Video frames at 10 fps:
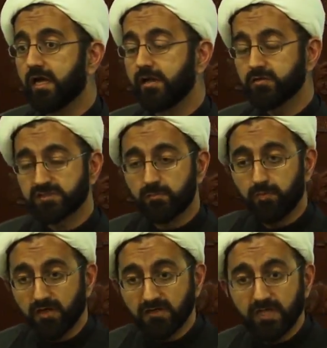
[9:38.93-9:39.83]
it was a
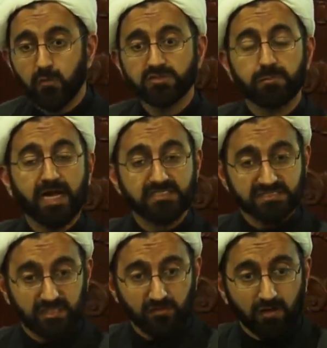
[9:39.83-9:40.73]
book that was
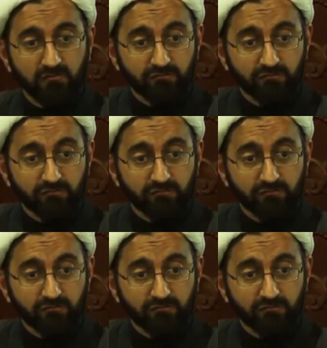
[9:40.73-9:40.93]
passed along